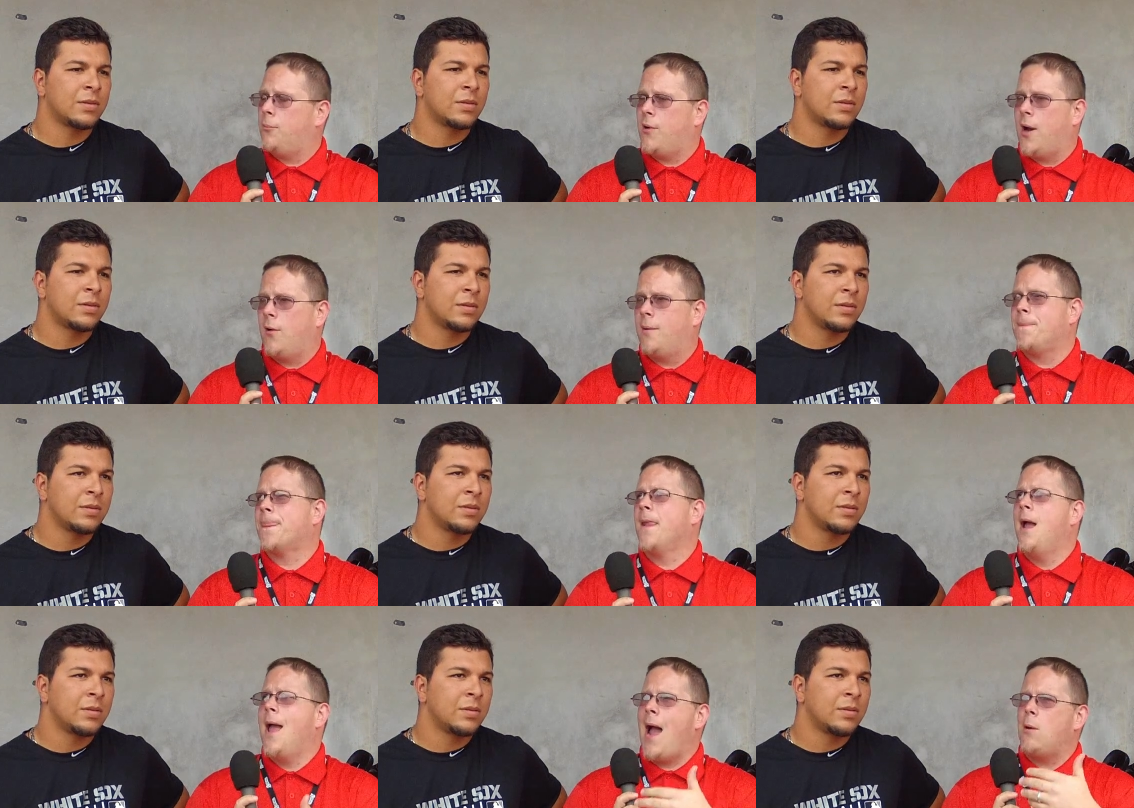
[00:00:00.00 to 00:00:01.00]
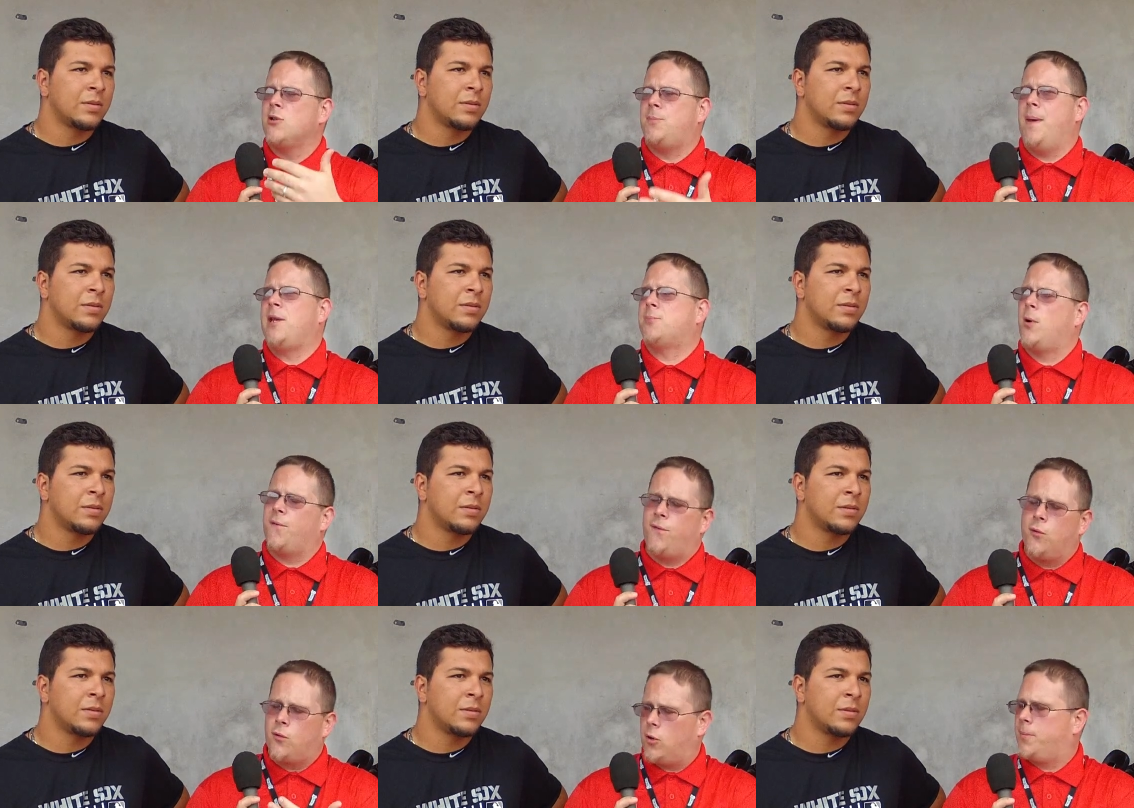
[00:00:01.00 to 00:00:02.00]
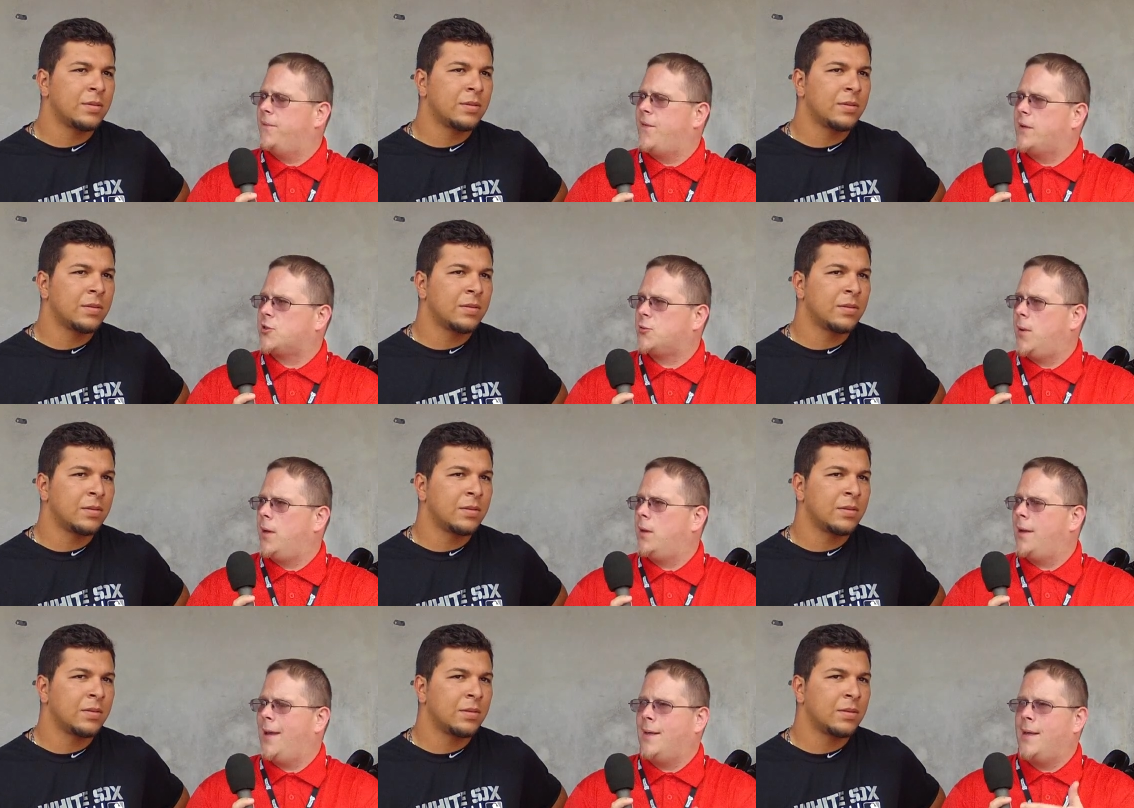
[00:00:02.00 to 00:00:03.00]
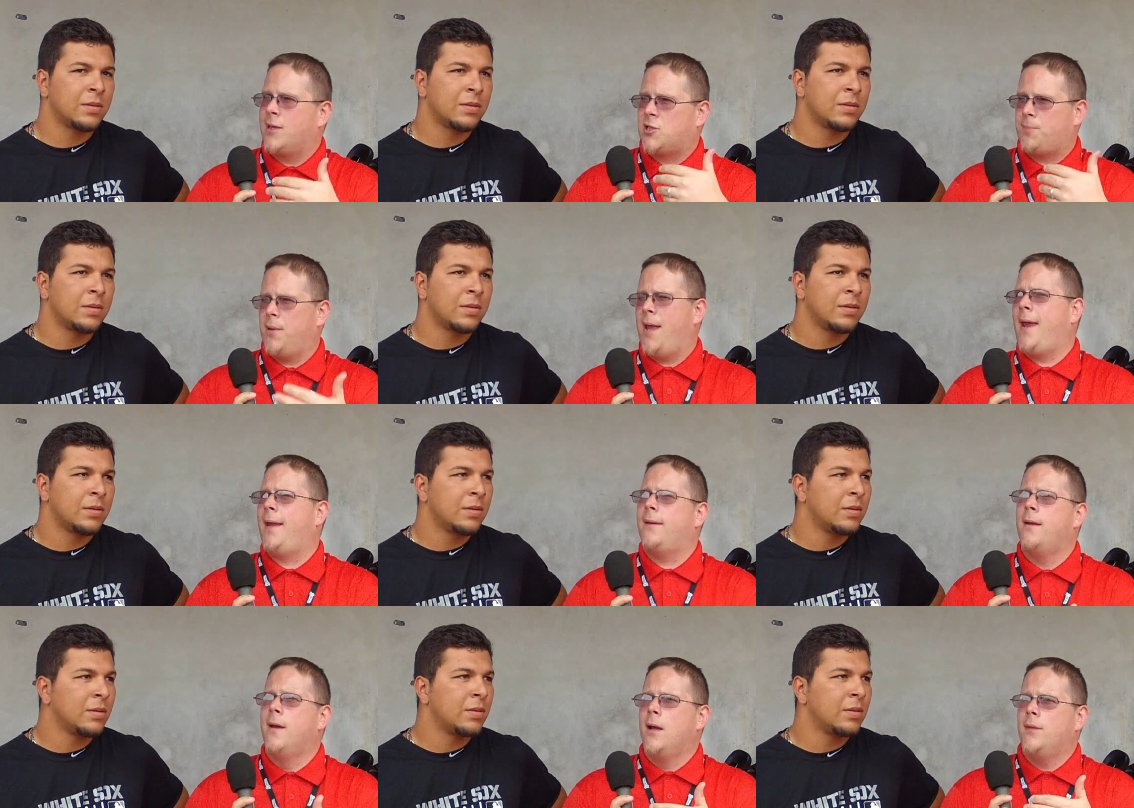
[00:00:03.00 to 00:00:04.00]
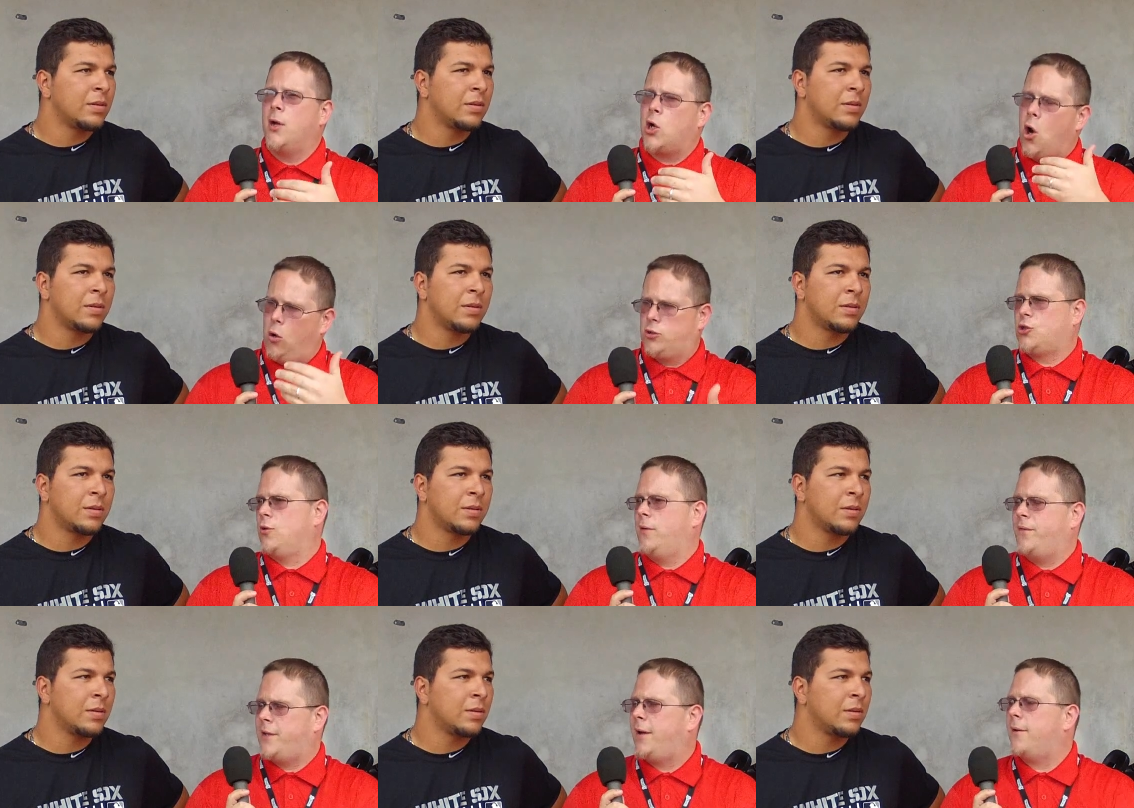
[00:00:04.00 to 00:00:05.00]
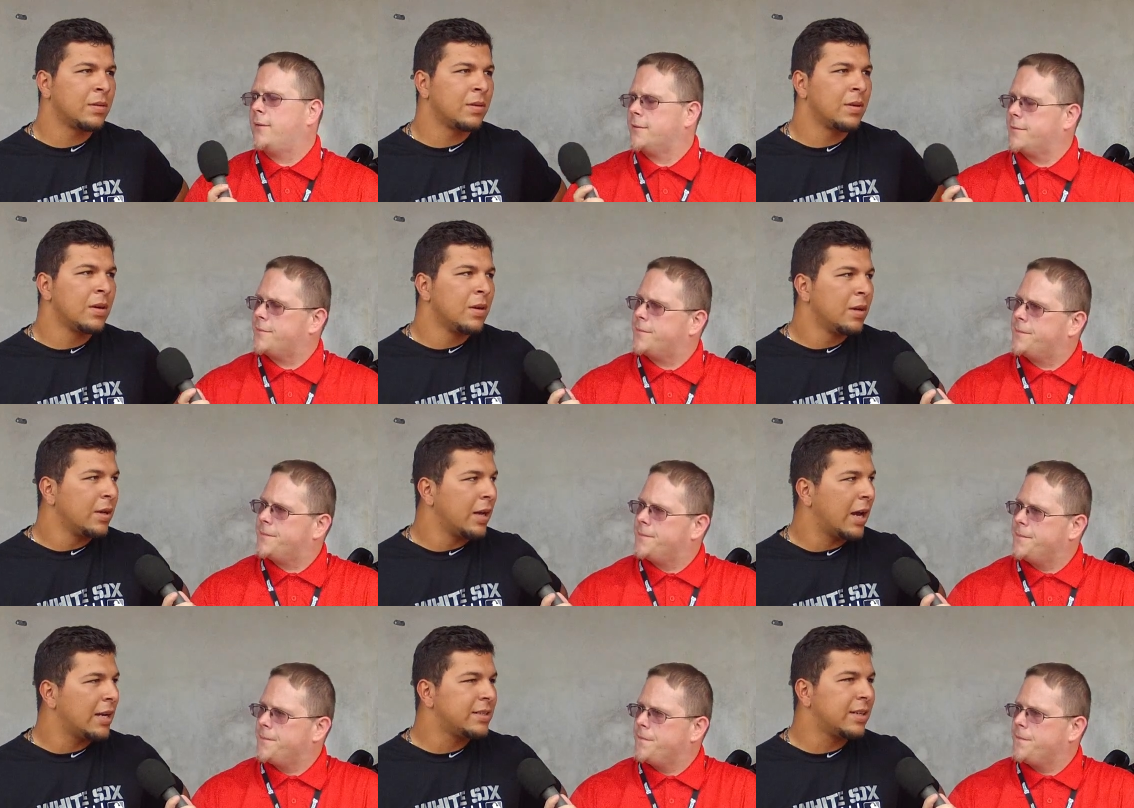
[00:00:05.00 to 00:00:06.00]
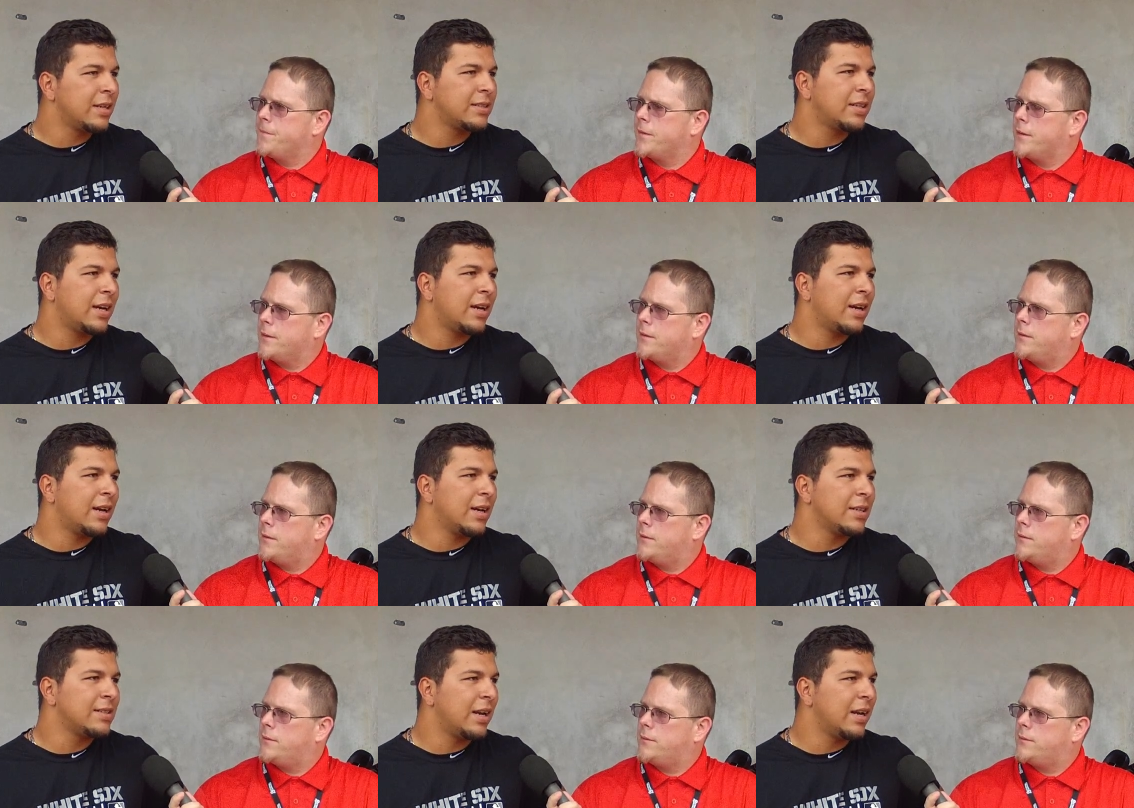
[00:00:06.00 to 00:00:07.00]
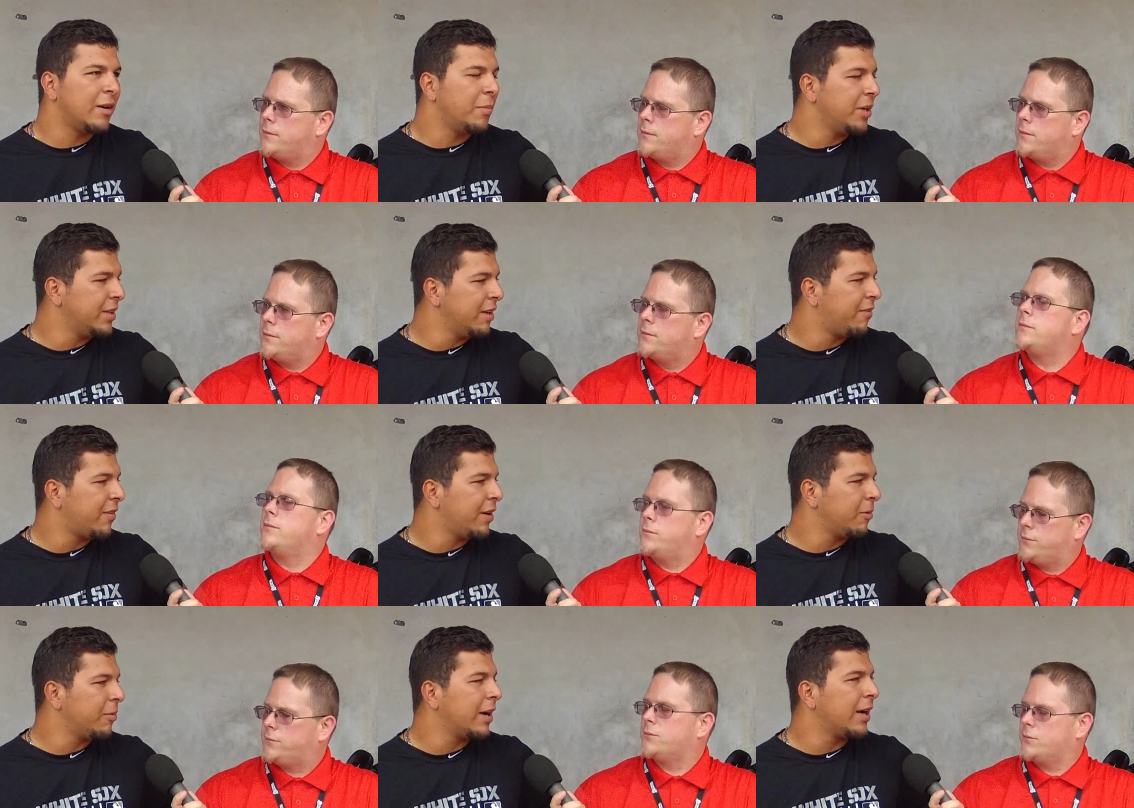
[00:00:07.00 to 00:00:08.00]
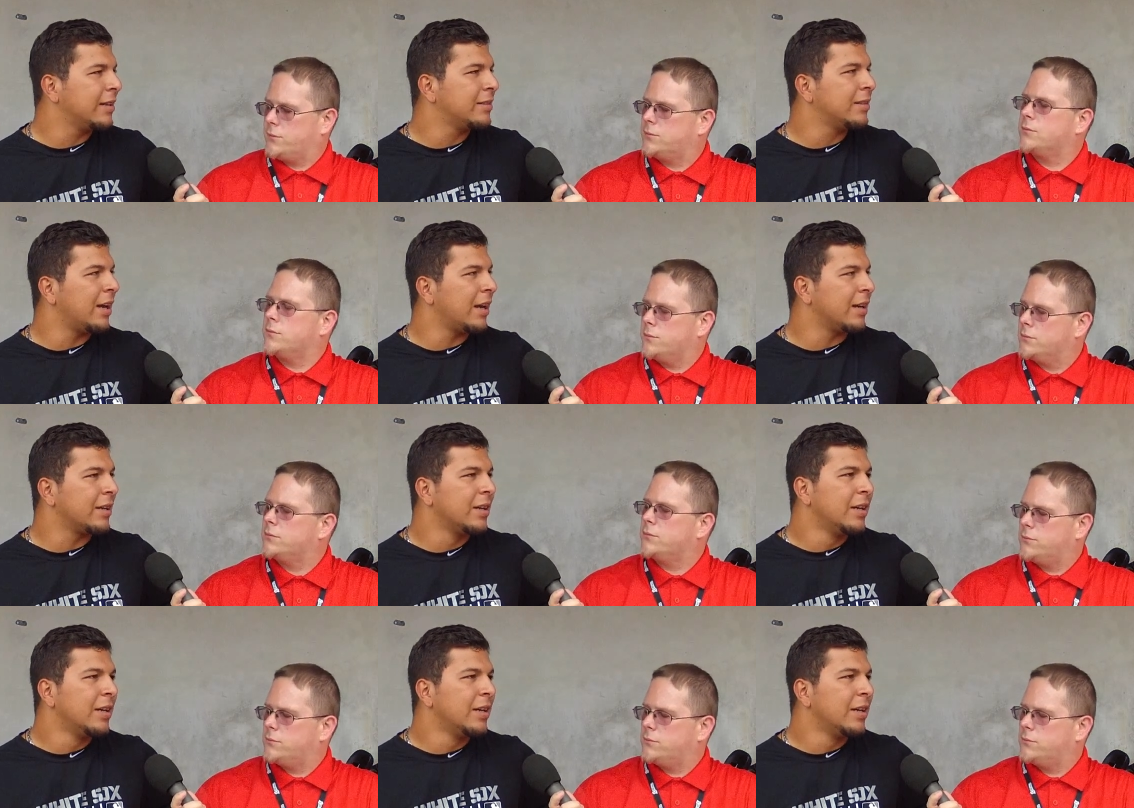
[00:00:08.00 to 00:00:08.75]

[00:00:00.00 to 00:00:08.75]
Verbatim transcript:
Speaker 1: Cabrera. How was baseball for you growing up in Venezuela? And explain the culture of it there.
Speaker 2: Yeah, it's, it's, uh, it's a little bit different. We got like